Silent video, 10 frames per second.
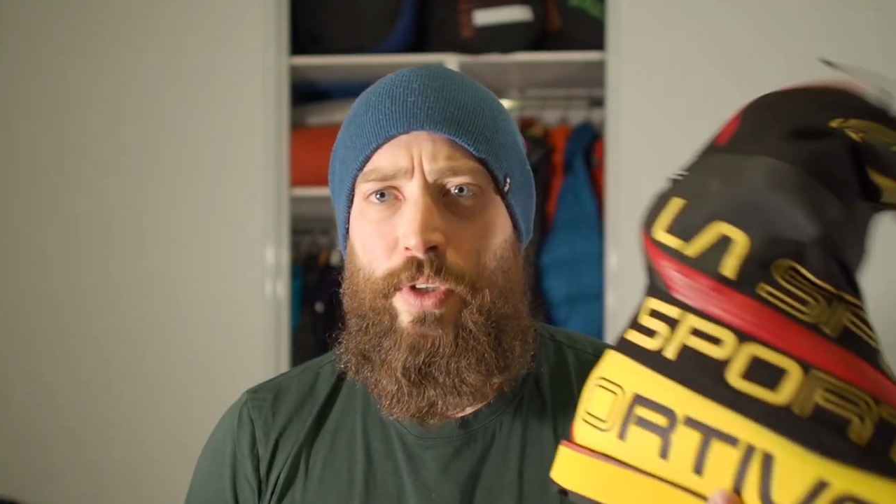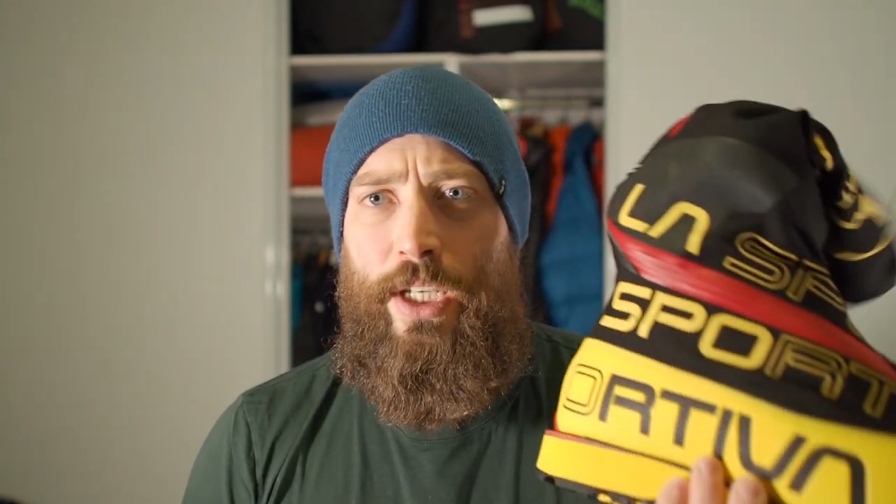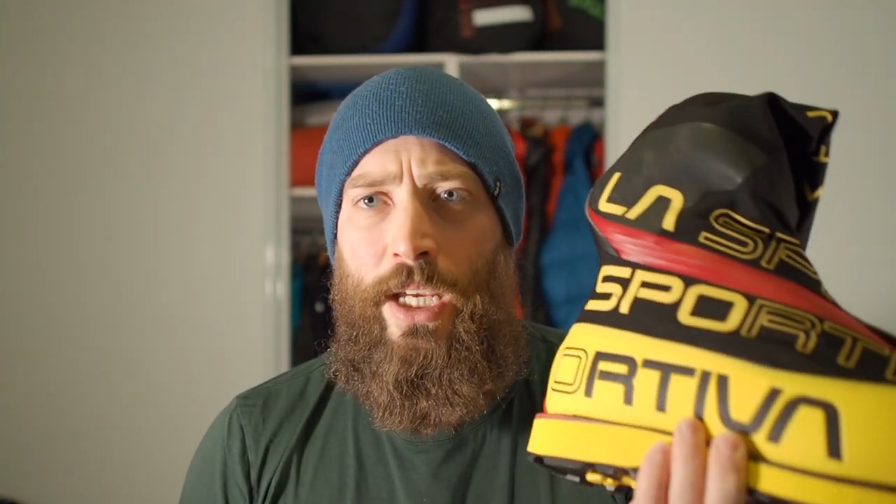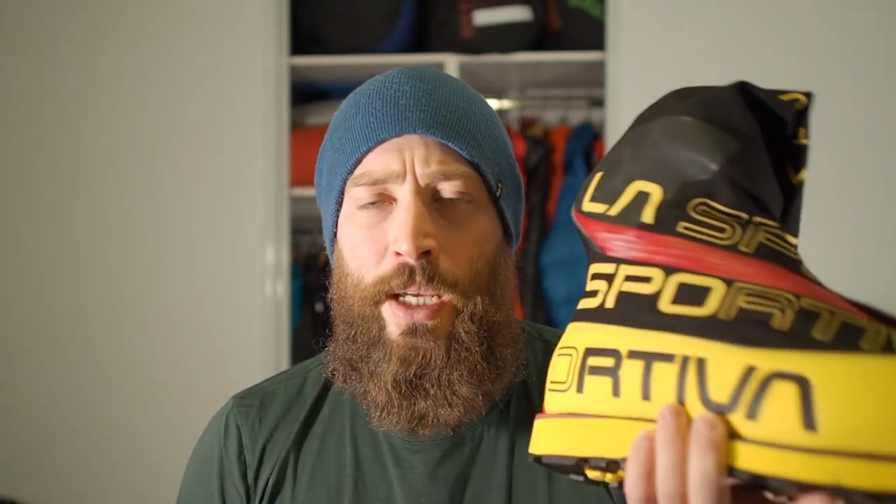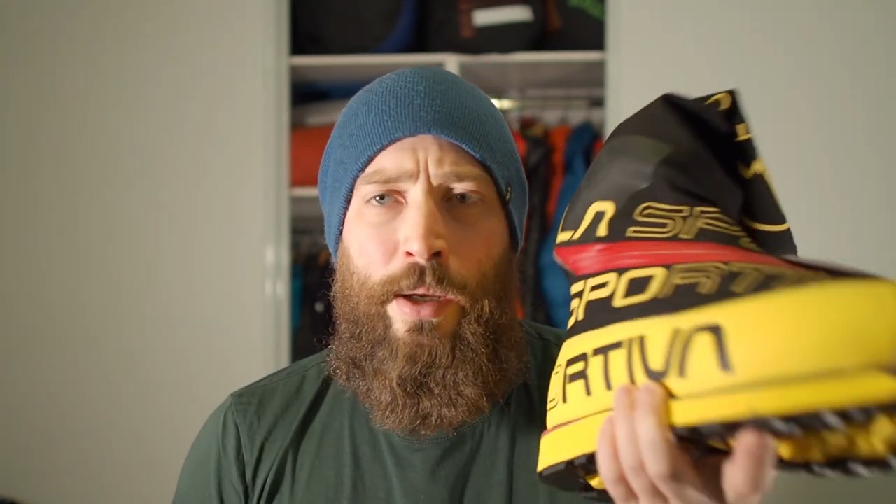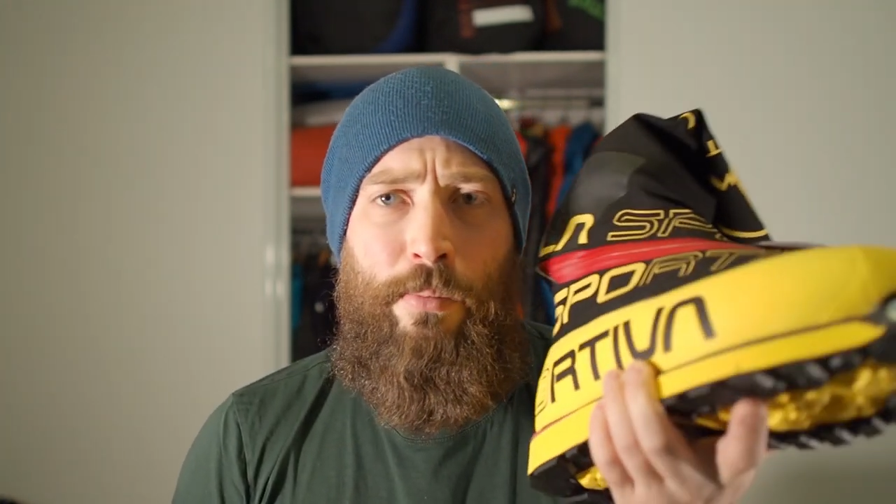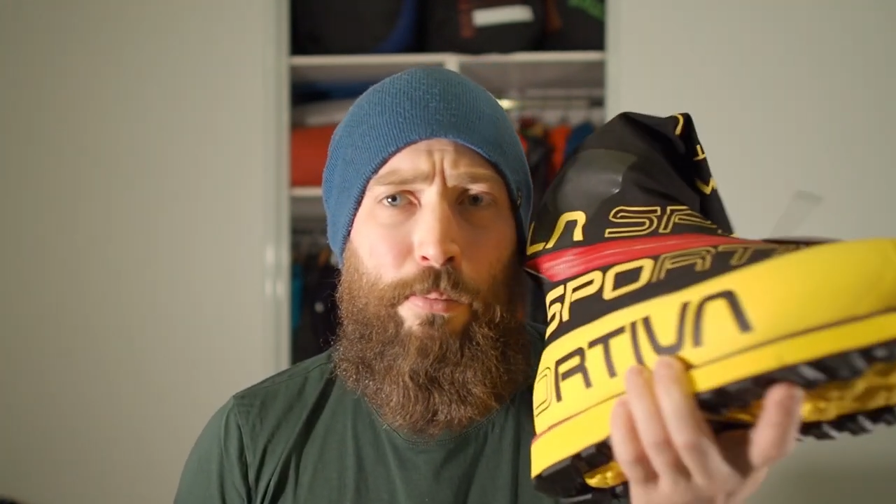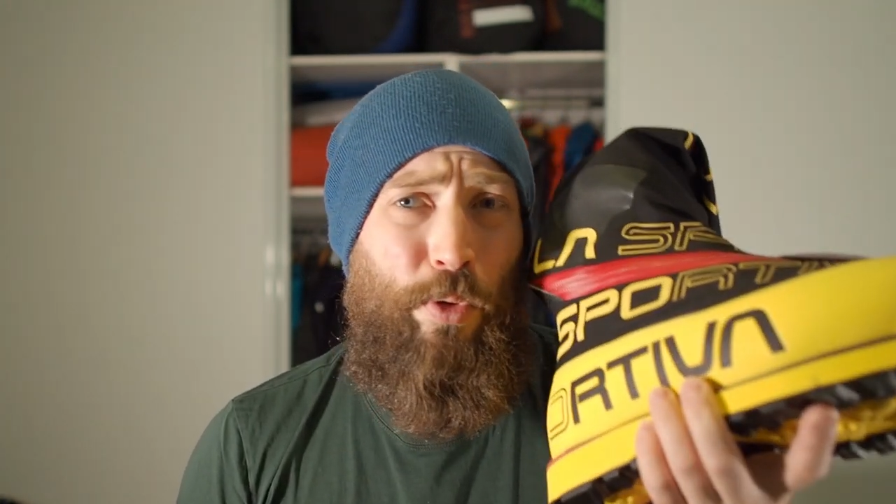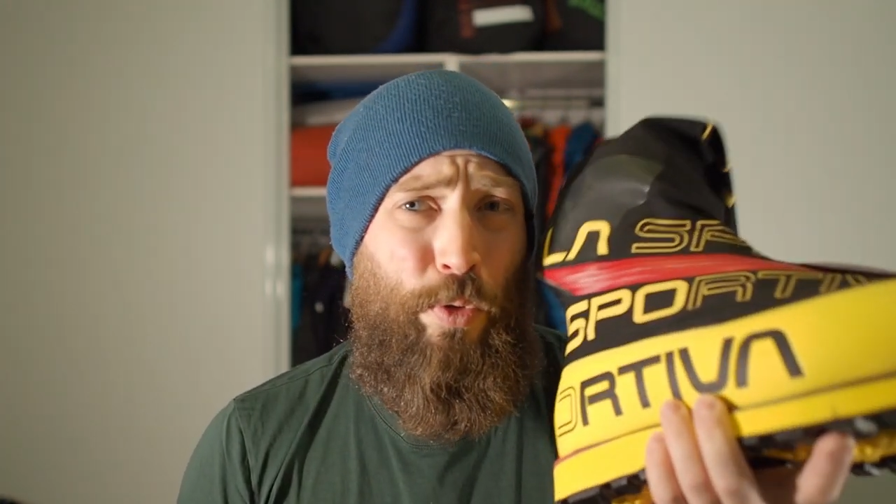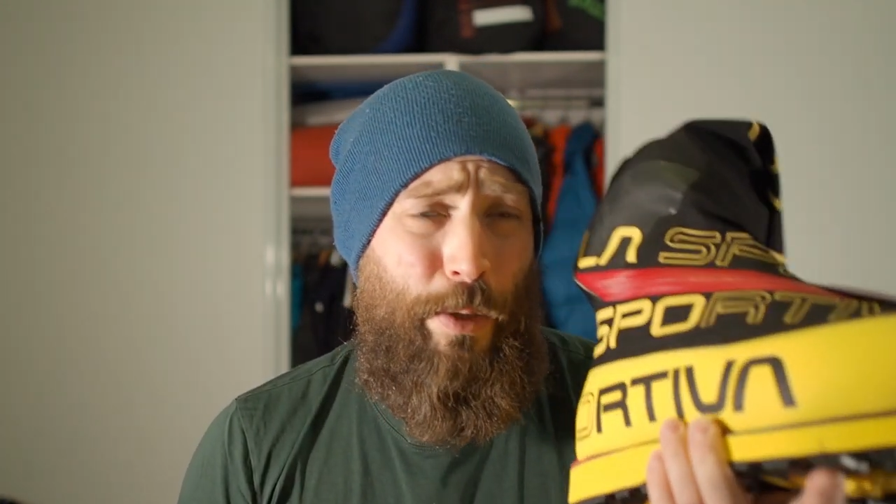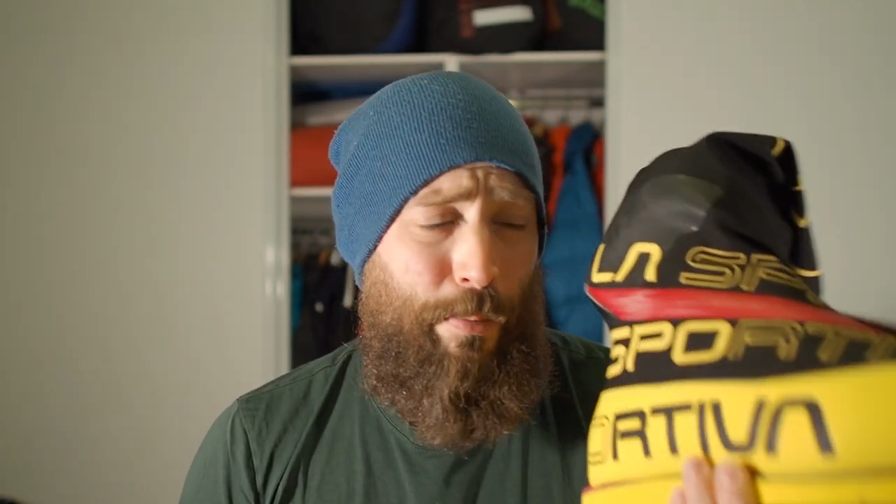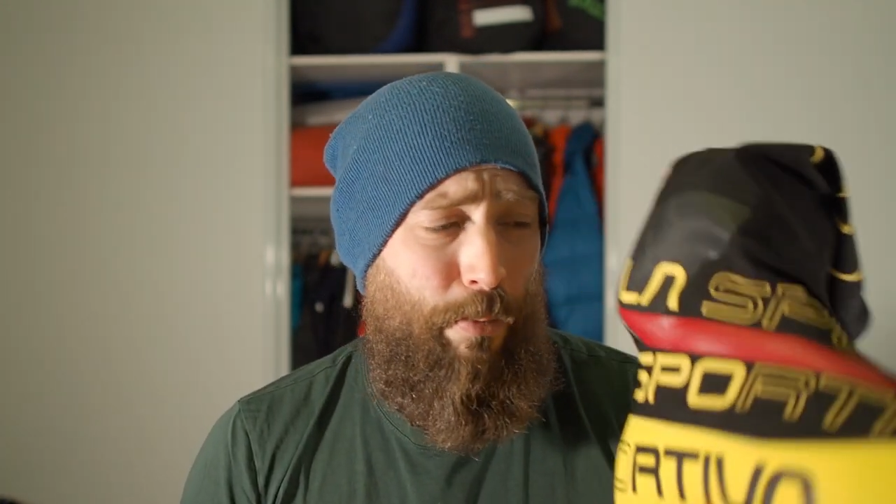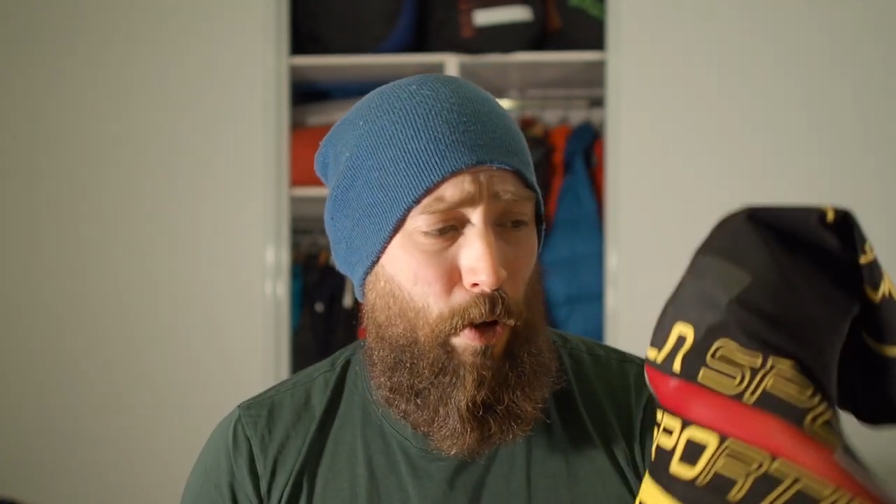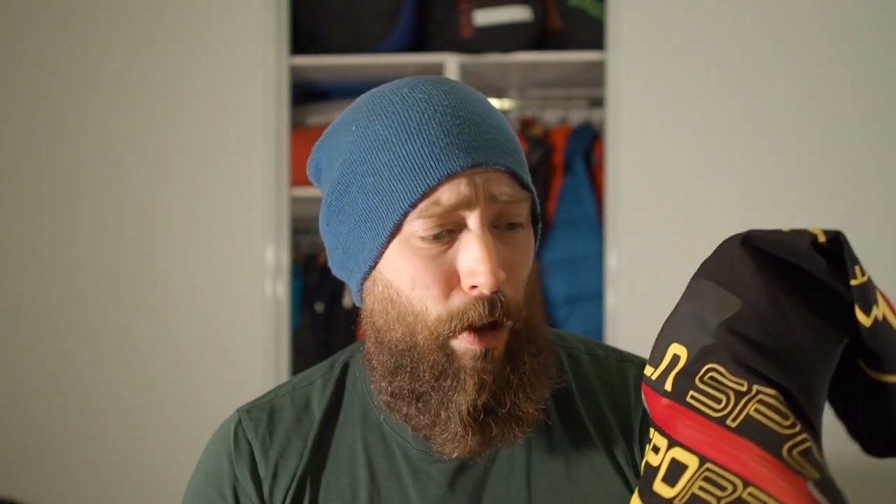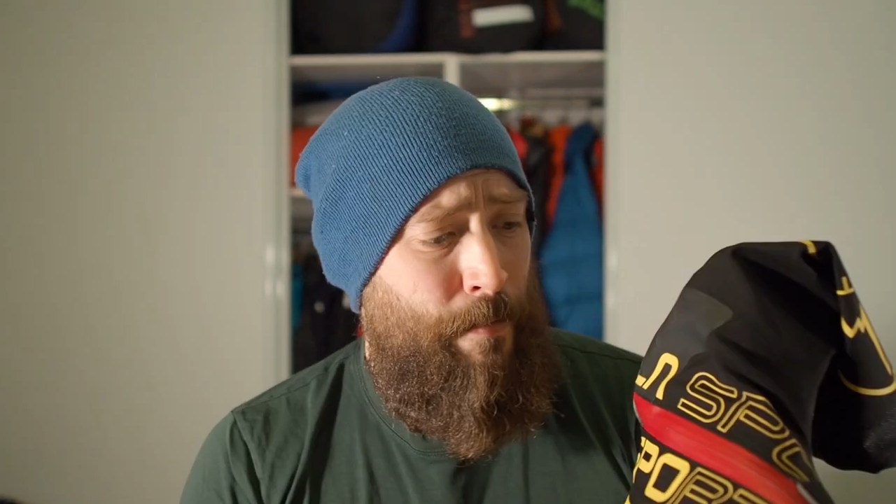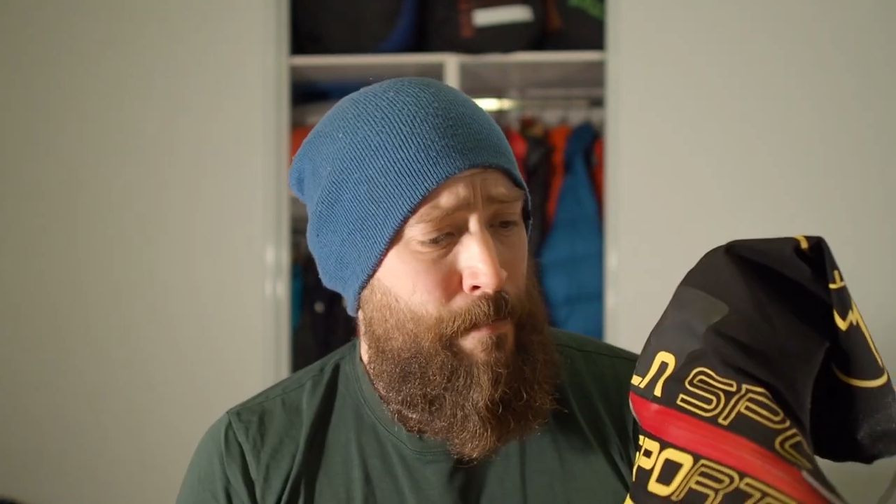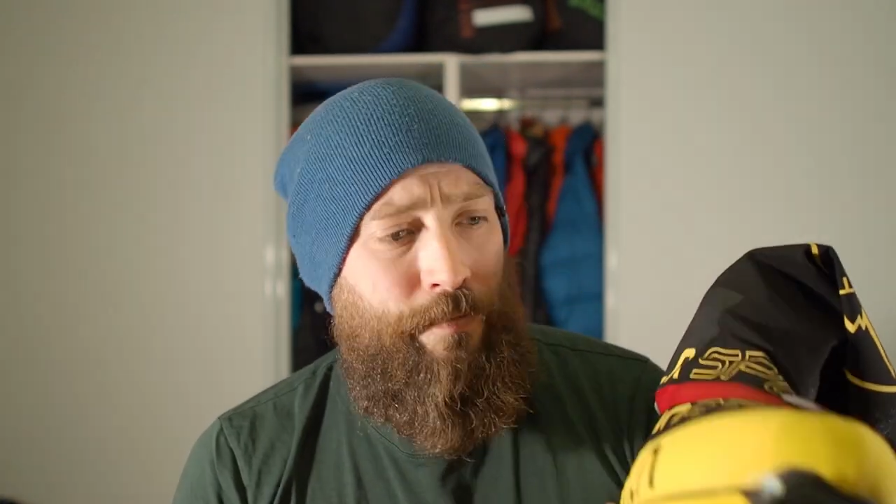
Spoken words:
the boot bit more.